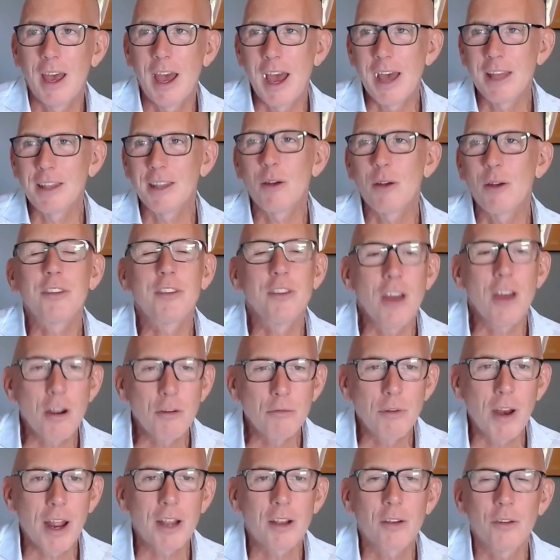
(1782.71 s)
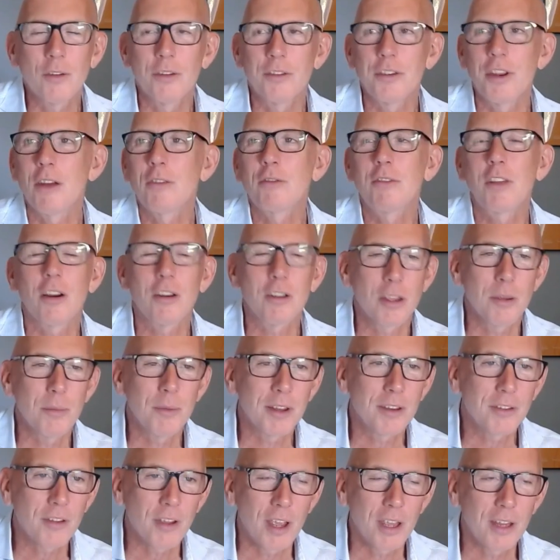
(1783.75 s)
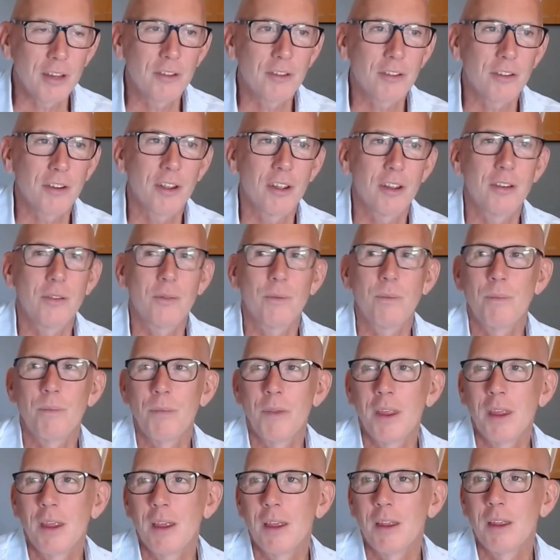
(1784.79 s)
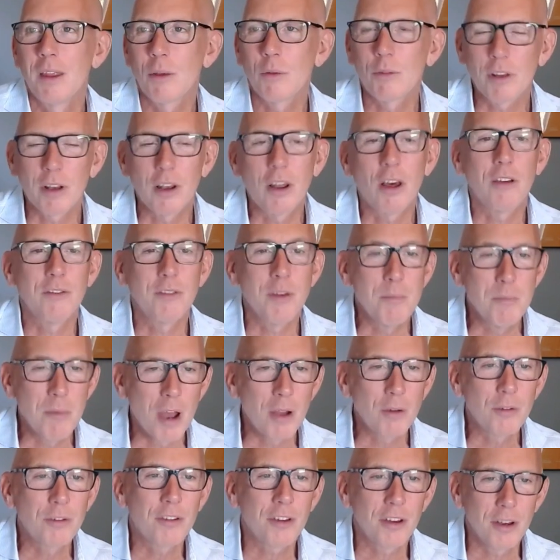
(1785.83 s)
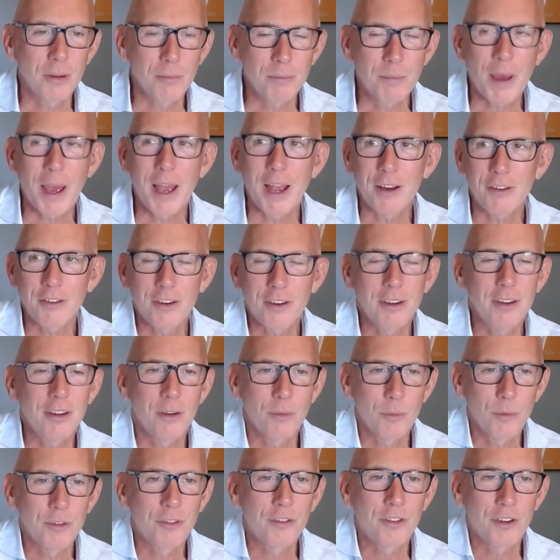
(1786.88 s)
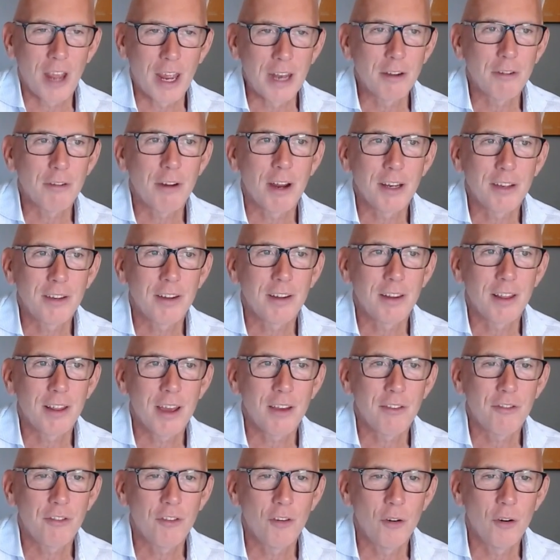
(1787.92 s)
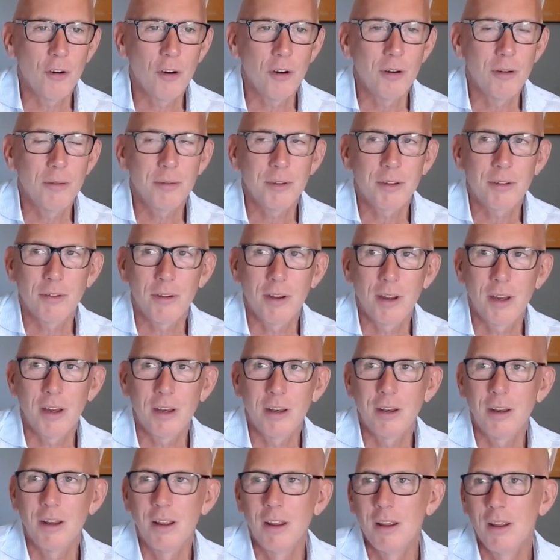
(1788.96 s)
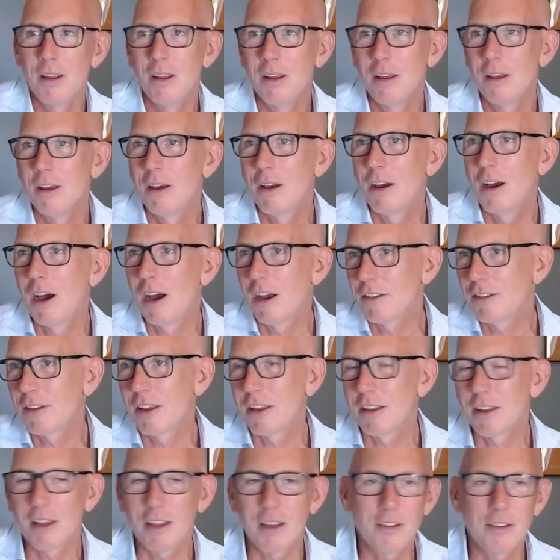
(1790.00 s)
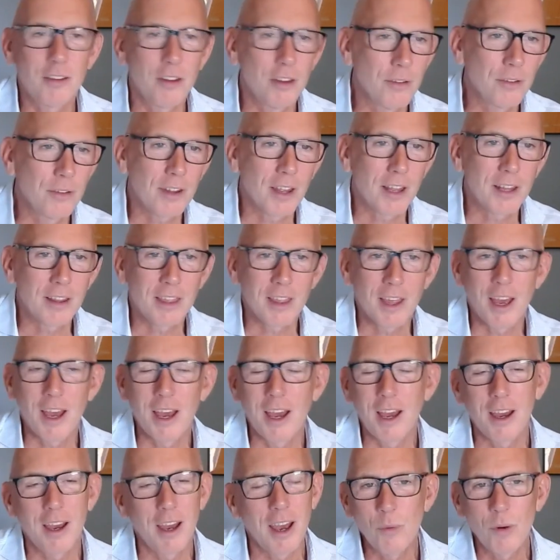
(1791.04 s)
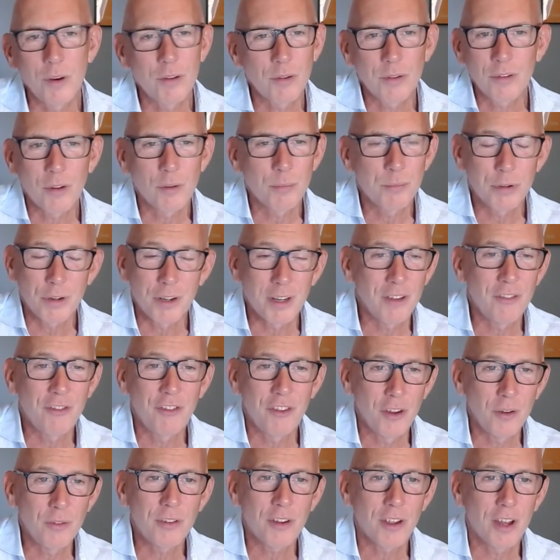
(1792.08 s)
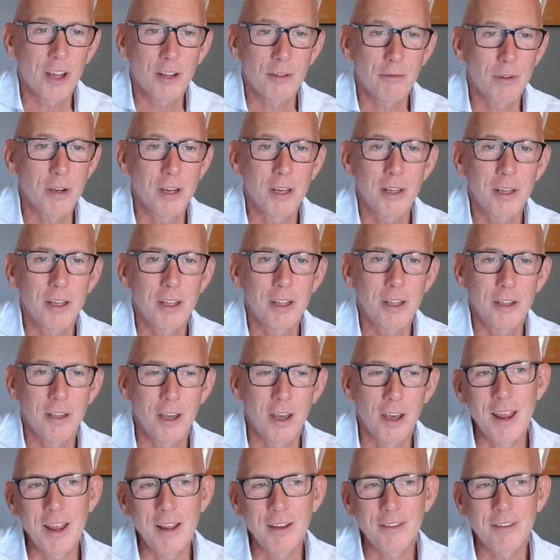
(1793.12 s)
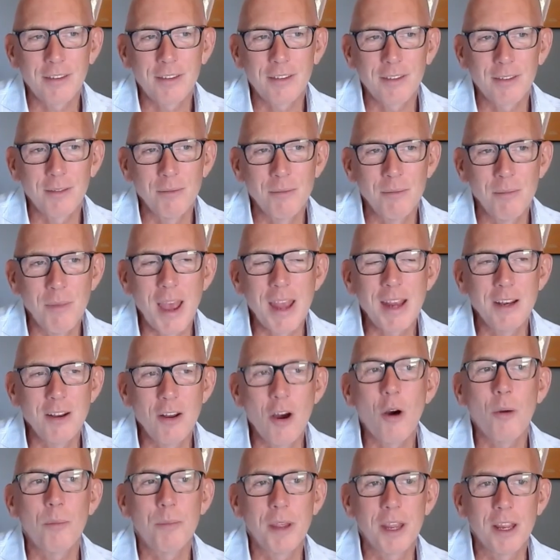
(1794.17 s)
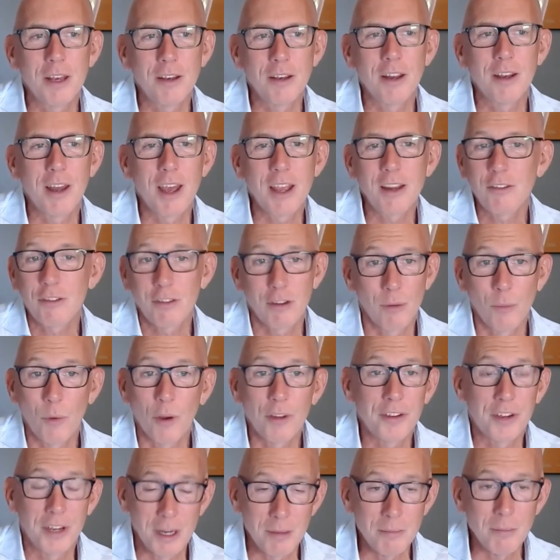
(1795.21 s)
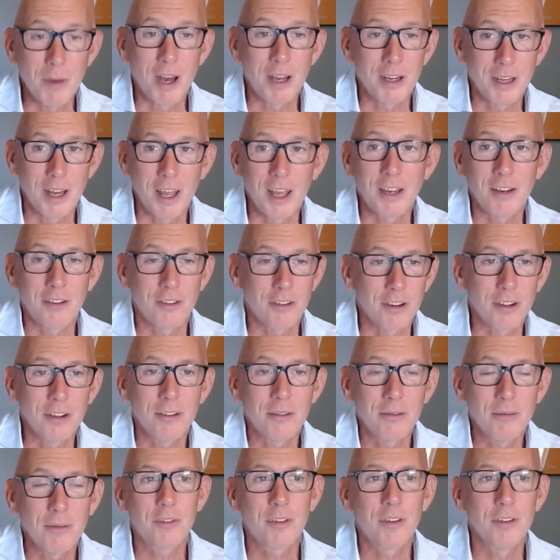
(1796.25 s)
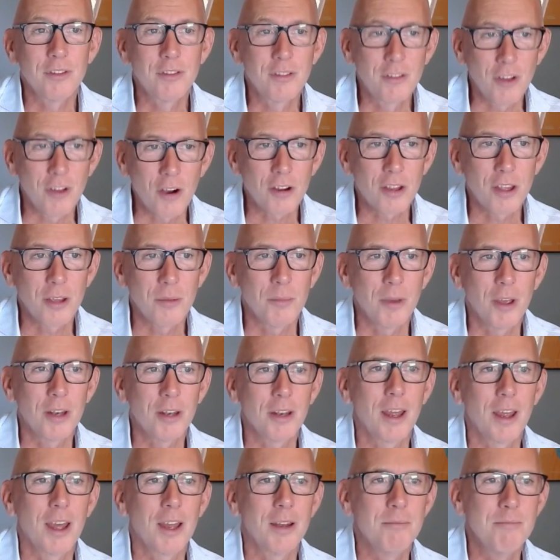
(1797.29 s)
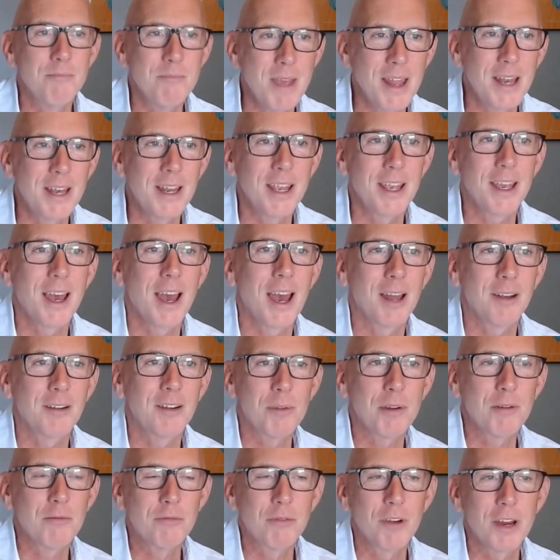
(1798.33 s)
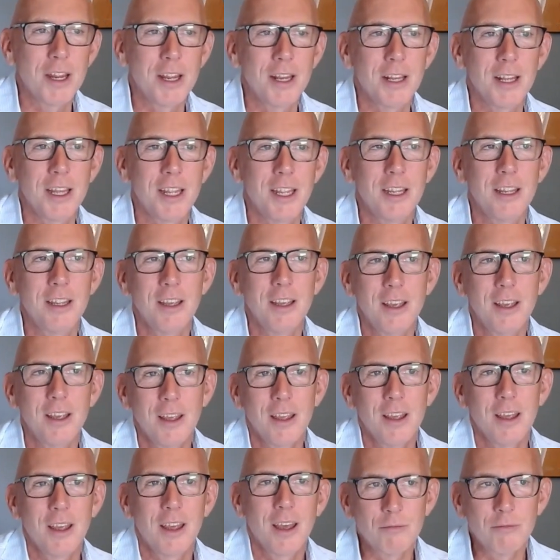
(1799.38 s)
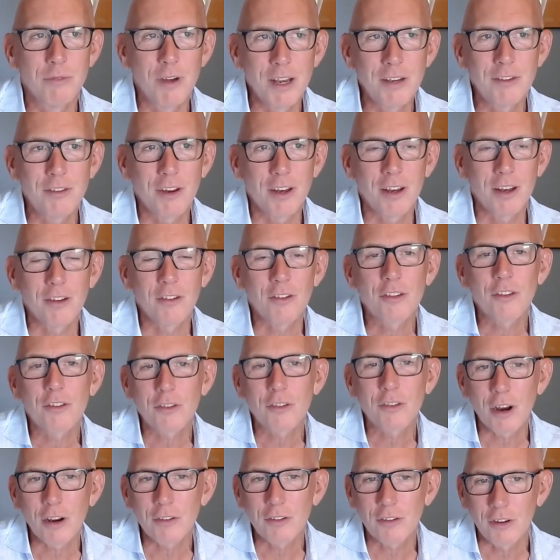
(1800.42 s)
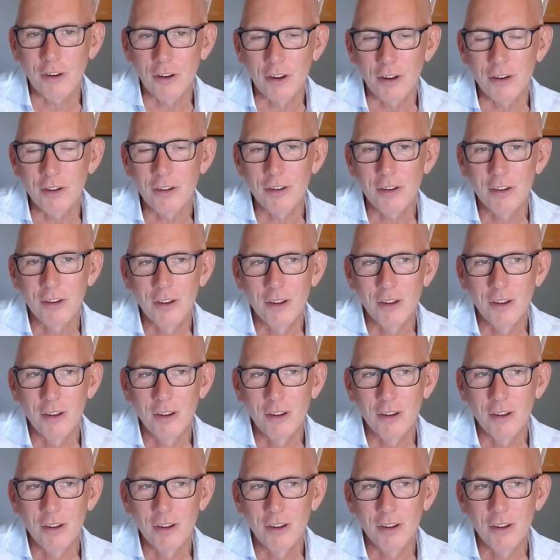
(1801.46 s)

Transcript: And there was no record, no documentation. There was a lot of emotion and passion that was generated, therefore, between I said this, you said that, which was all pretty futile, really. It may not be in your nature. It wasn't in my nature to document and minute and be really rigid and structured